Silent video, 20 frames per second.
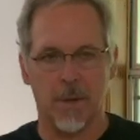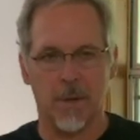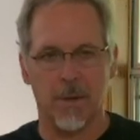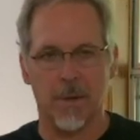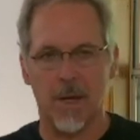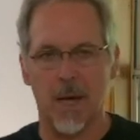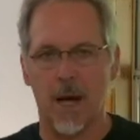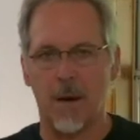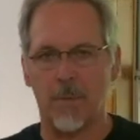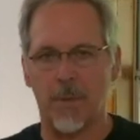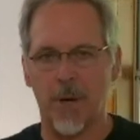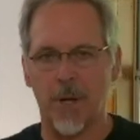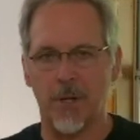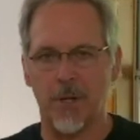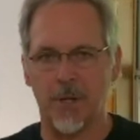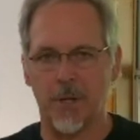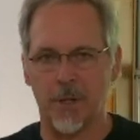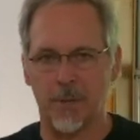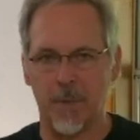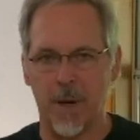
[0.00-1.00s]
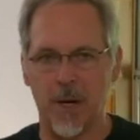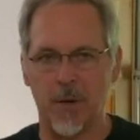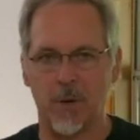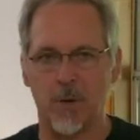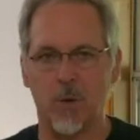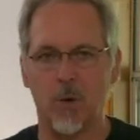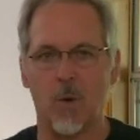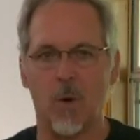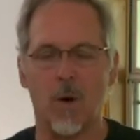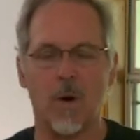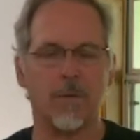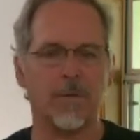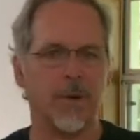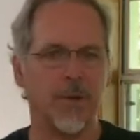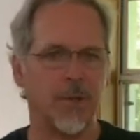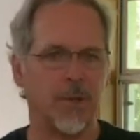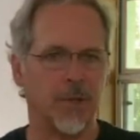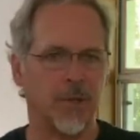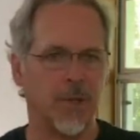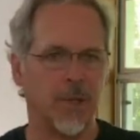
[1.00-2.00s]
The operations manual
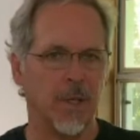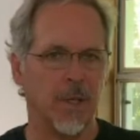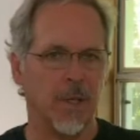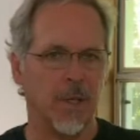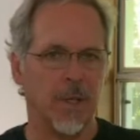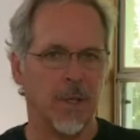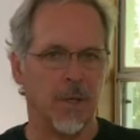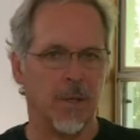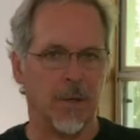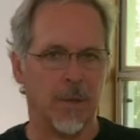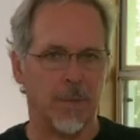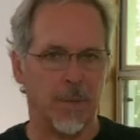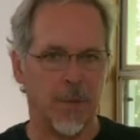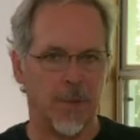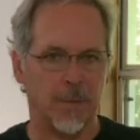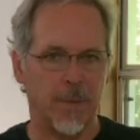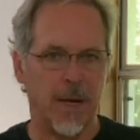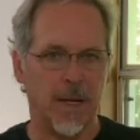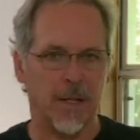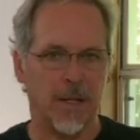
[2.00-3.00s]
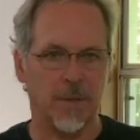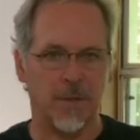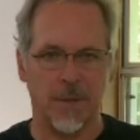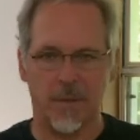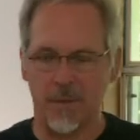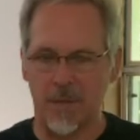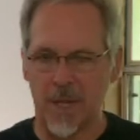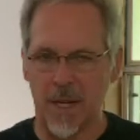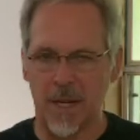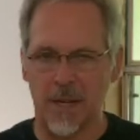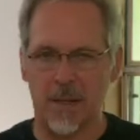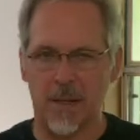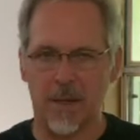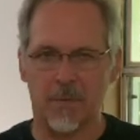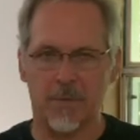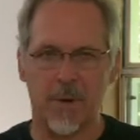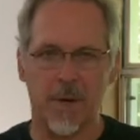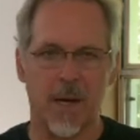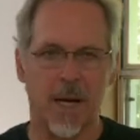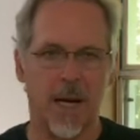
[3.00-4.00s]
offers the perspectives of 10
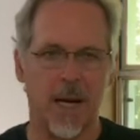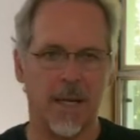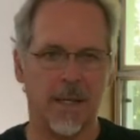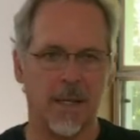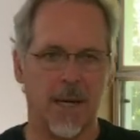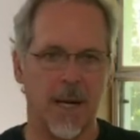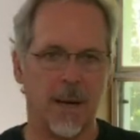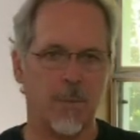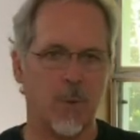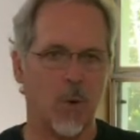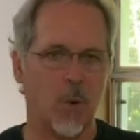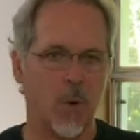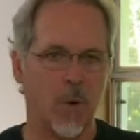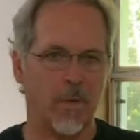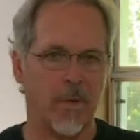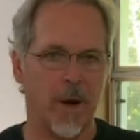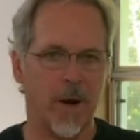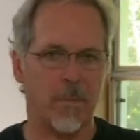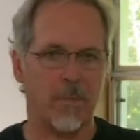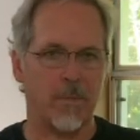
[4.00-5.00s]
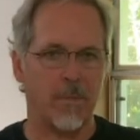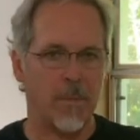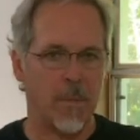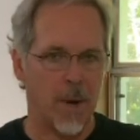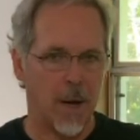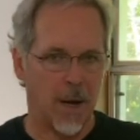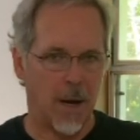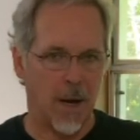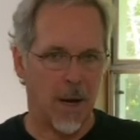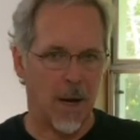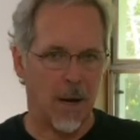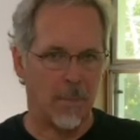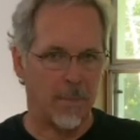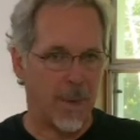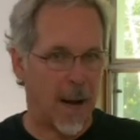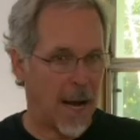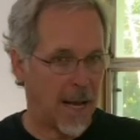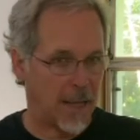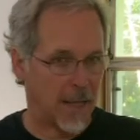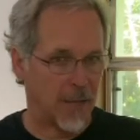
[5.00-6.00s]
different high-time Corvair
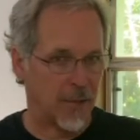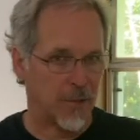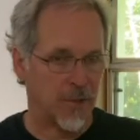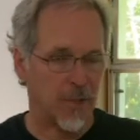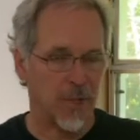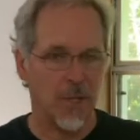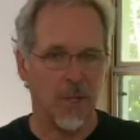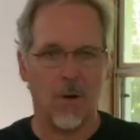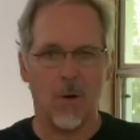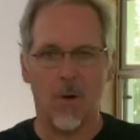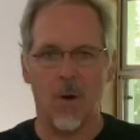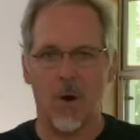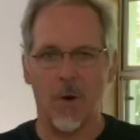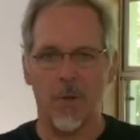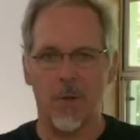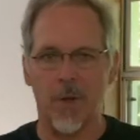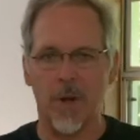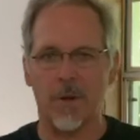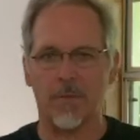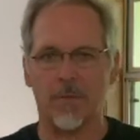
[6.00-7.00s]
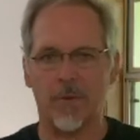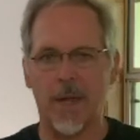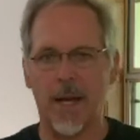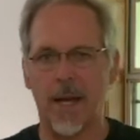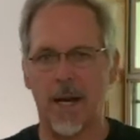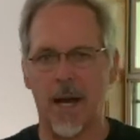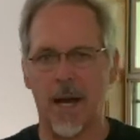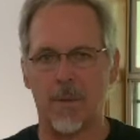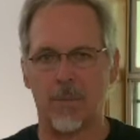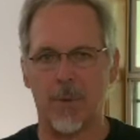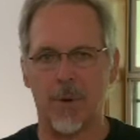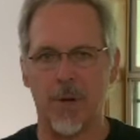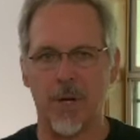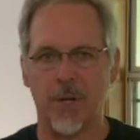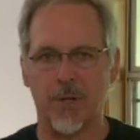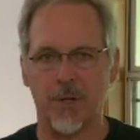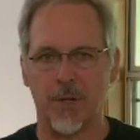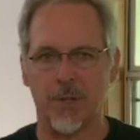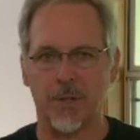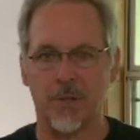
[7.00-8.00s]
pilots on their flight
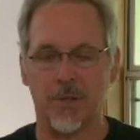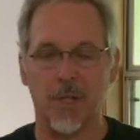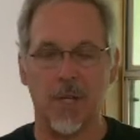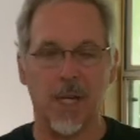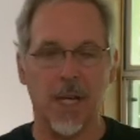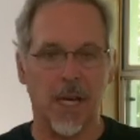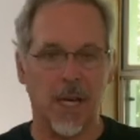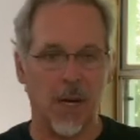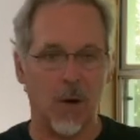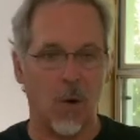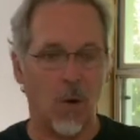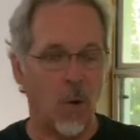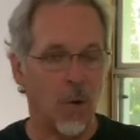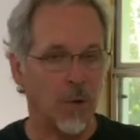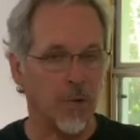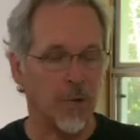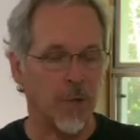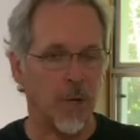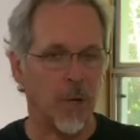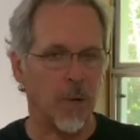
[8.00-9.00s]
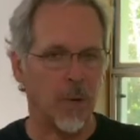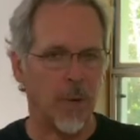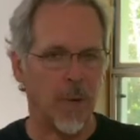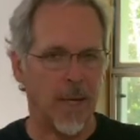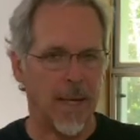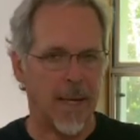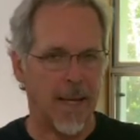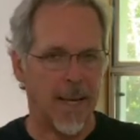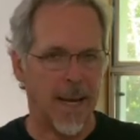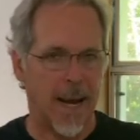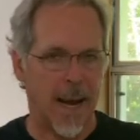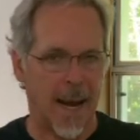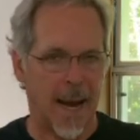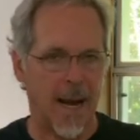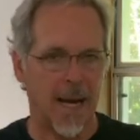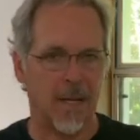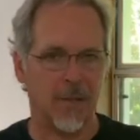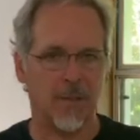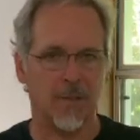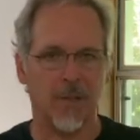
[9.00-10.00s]
operations. It also
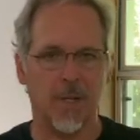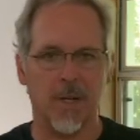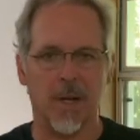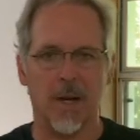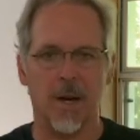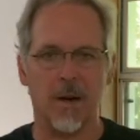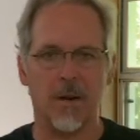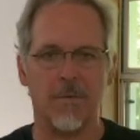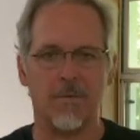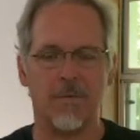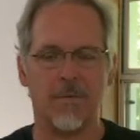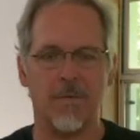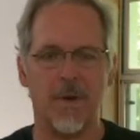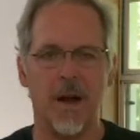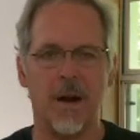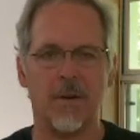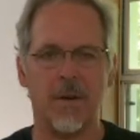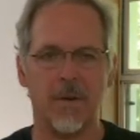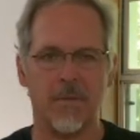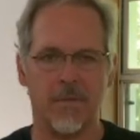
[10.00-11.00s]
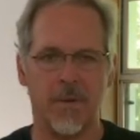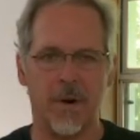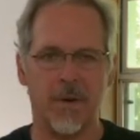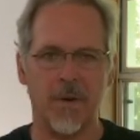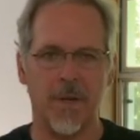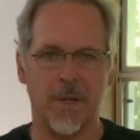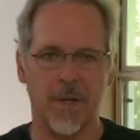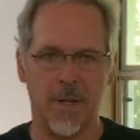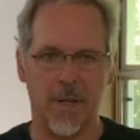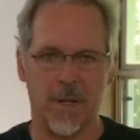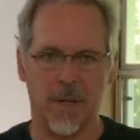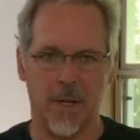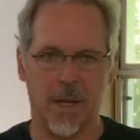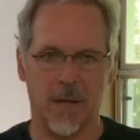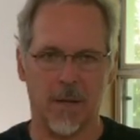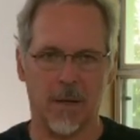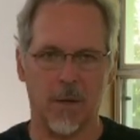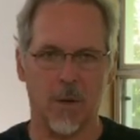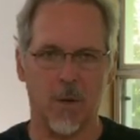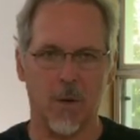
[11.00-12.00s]
has a very, very
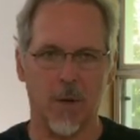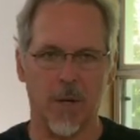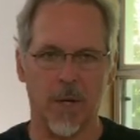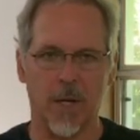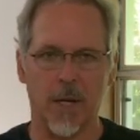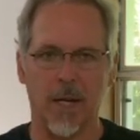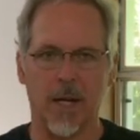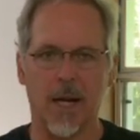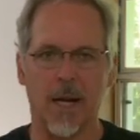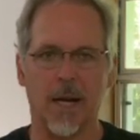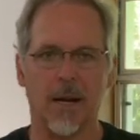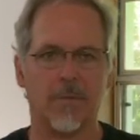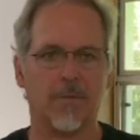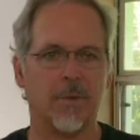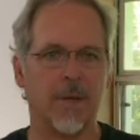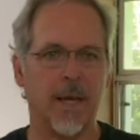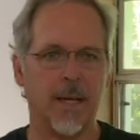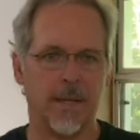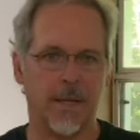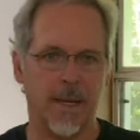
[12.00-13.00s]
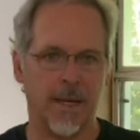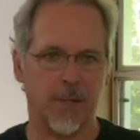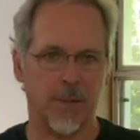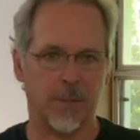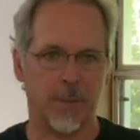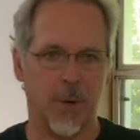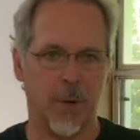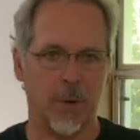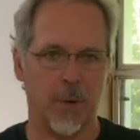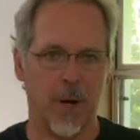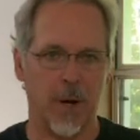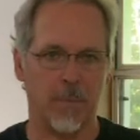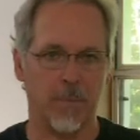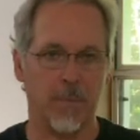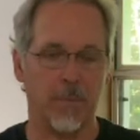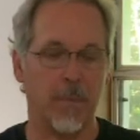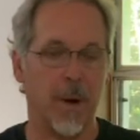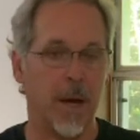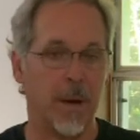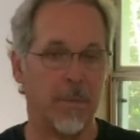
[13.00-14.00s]
detailed look at a flight test program
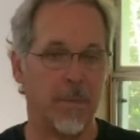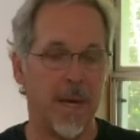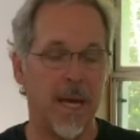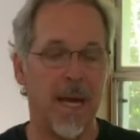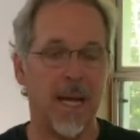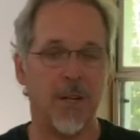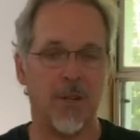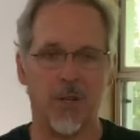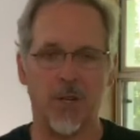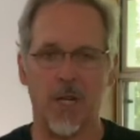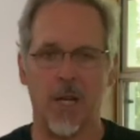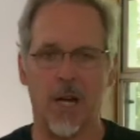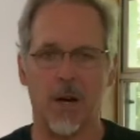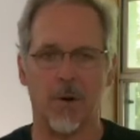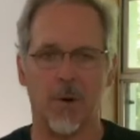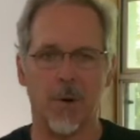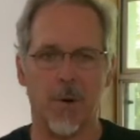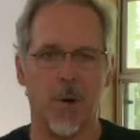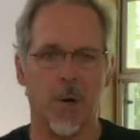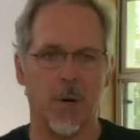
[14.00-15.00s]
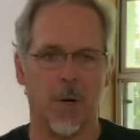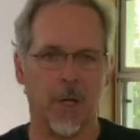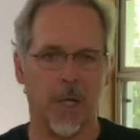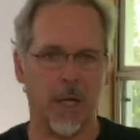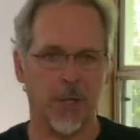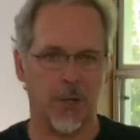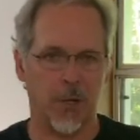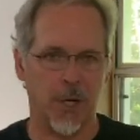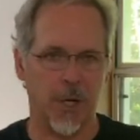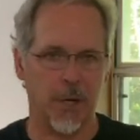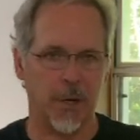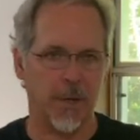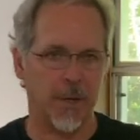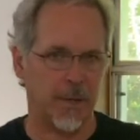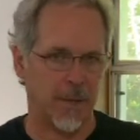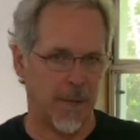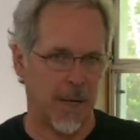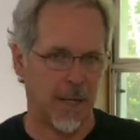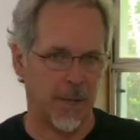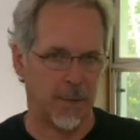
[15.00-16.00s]
by a PhD aeronautical engineering
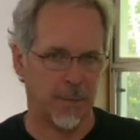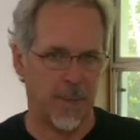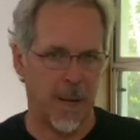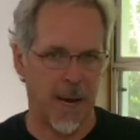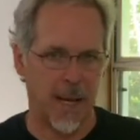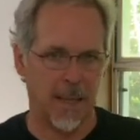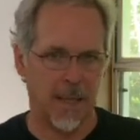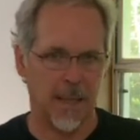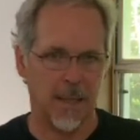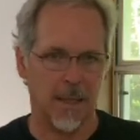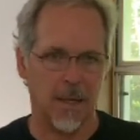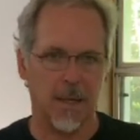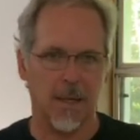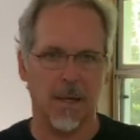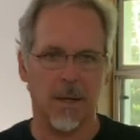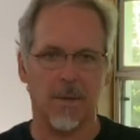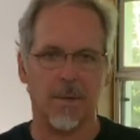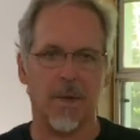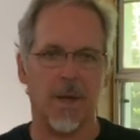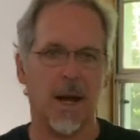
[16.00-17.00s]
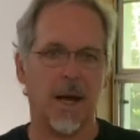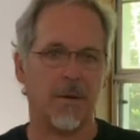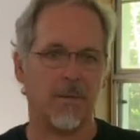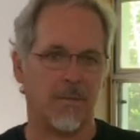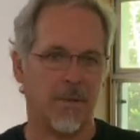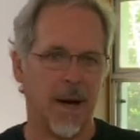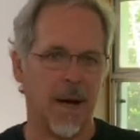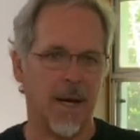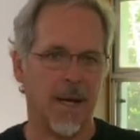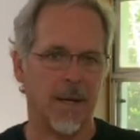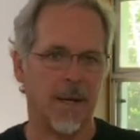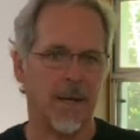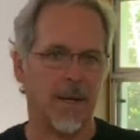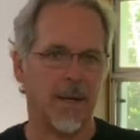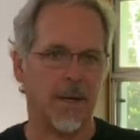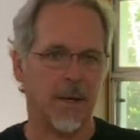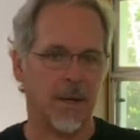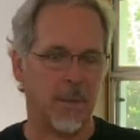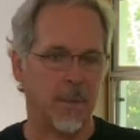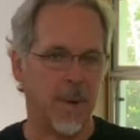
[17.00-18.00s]
test pilot that I find
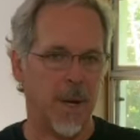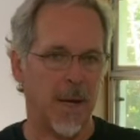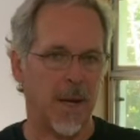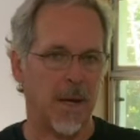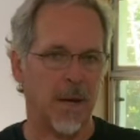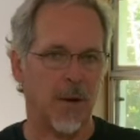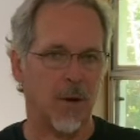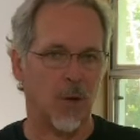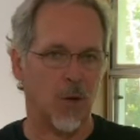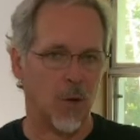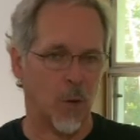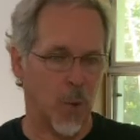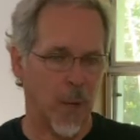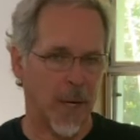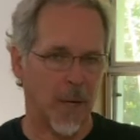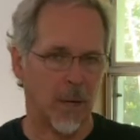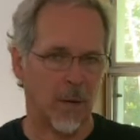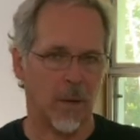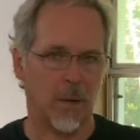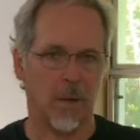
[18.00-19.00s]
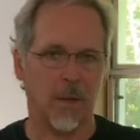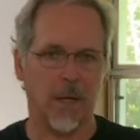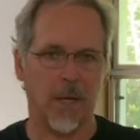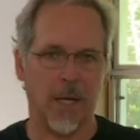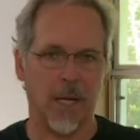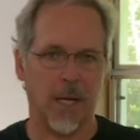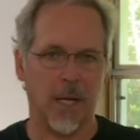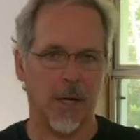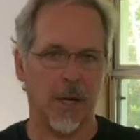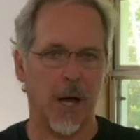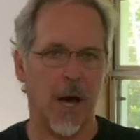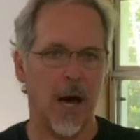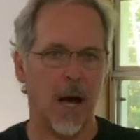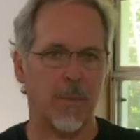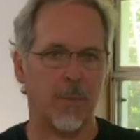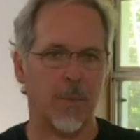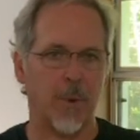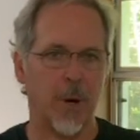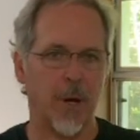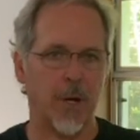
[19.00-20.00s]
to be critical in
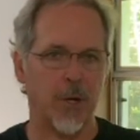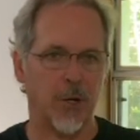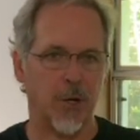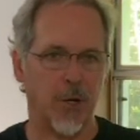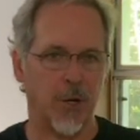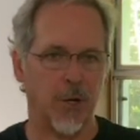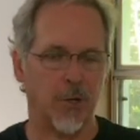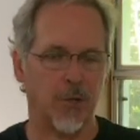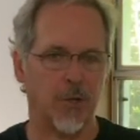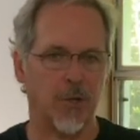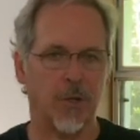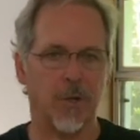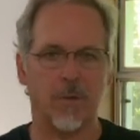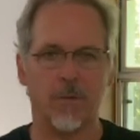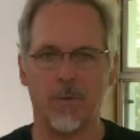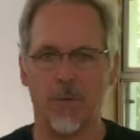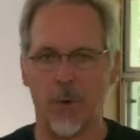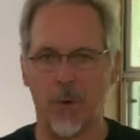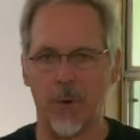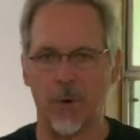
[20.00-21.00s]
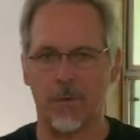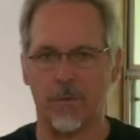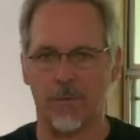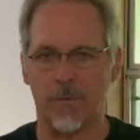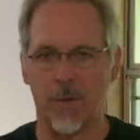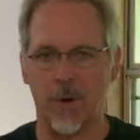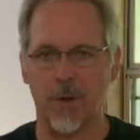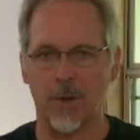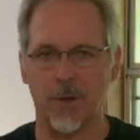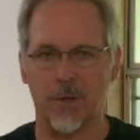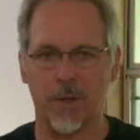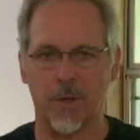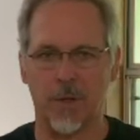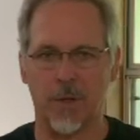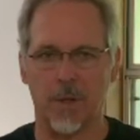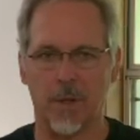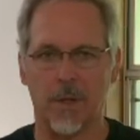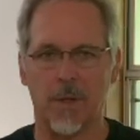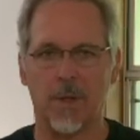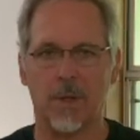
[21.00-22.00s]
operations for your first
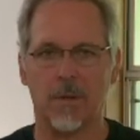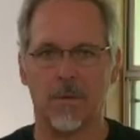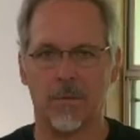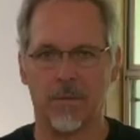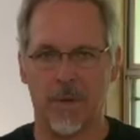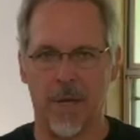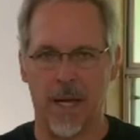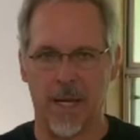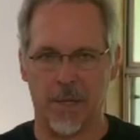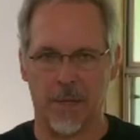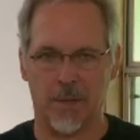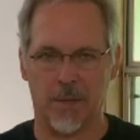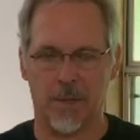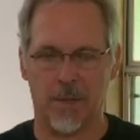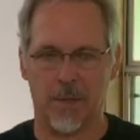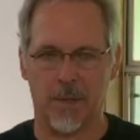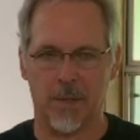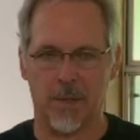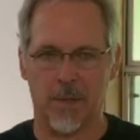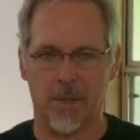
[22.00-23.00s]
flights.